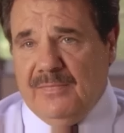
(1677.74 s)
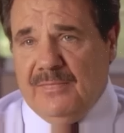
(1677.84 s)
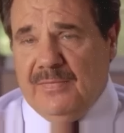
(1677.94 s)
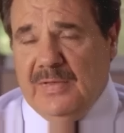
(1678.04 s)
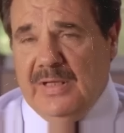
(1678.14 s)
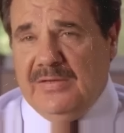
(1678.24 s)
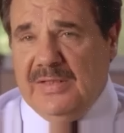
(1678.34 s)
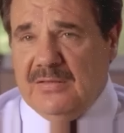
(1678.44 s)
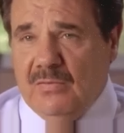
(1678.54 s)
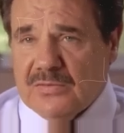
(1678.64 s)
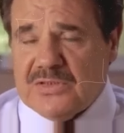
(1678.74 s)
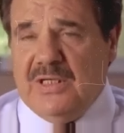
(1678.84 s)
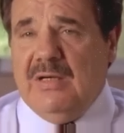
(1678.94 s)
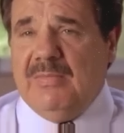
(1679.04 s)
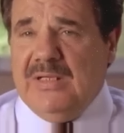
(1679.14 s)
All in all, he seemed like
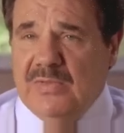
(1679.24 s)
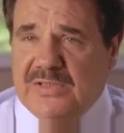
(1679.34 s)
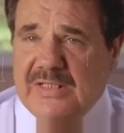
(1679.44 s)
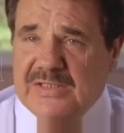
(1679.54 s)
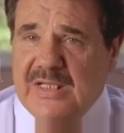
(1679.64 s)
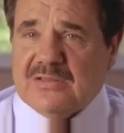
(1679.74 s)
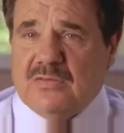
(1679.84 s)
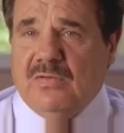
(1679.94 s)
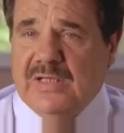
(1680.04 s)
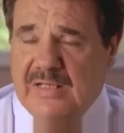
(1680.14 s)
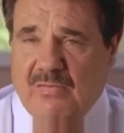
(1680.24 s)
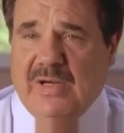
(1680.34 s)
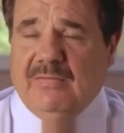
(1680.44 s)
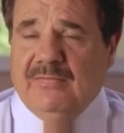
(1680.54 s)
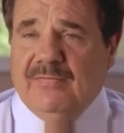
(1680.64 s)
a minor,
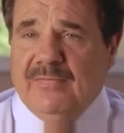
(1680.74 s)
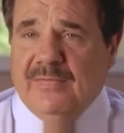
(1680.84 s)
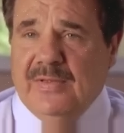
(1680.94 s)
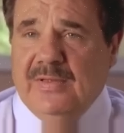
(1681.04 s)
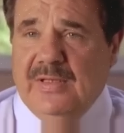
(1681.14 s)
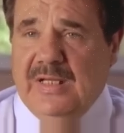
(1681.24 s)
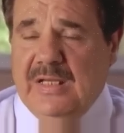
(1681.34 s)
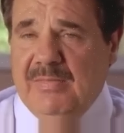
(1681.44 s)
unnoteworthy character in